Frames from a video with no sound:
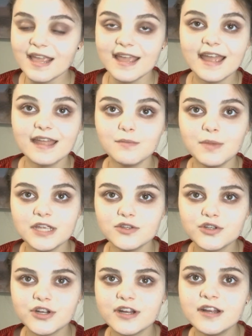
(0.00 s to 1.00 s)
And make
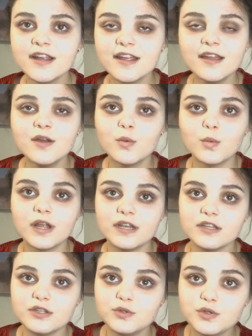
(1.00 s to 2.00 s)
sure
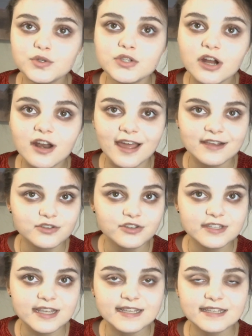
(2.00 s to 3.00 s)
when you do start
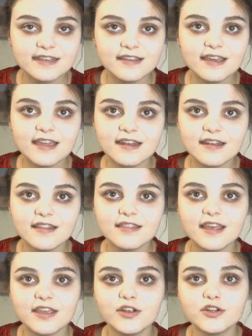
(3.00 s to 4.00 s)
exercising again
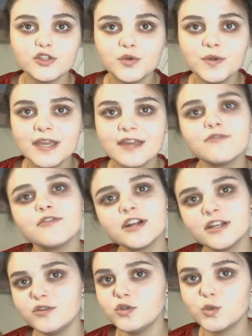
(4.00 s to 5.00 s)
that you're doing it for
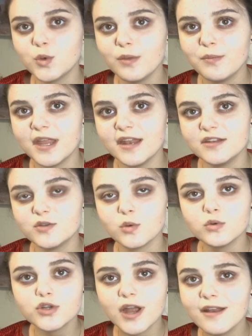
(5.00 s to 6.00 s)
enjoyment.
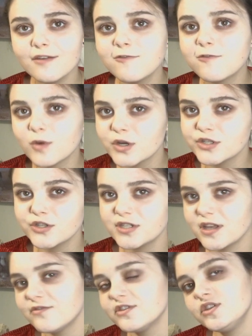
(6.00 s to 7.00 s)
Don't try to force
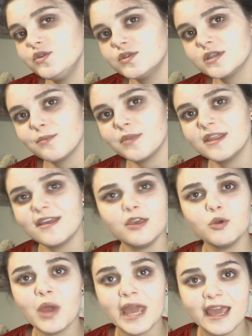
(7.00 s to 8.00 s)
yourself to do something that
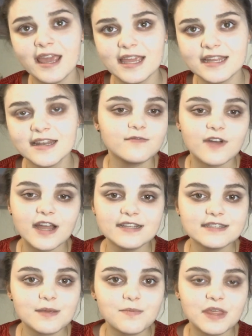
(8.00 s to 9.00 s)
you hate. Find
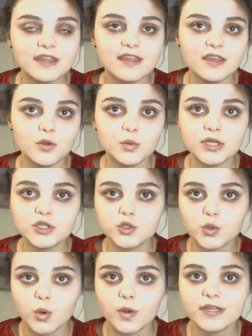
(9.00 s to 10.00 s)
something that you
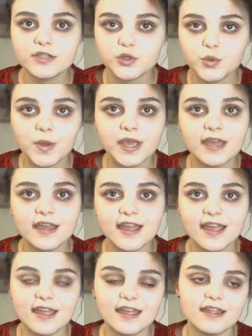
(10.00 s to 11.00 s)
enjoy doing
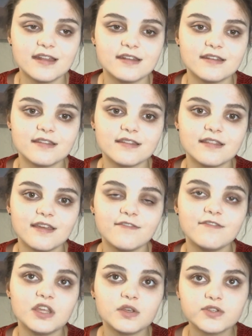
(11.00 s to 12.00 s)
and that
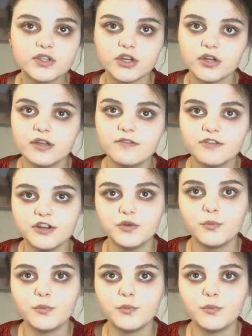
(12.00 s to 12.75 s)
feels good for your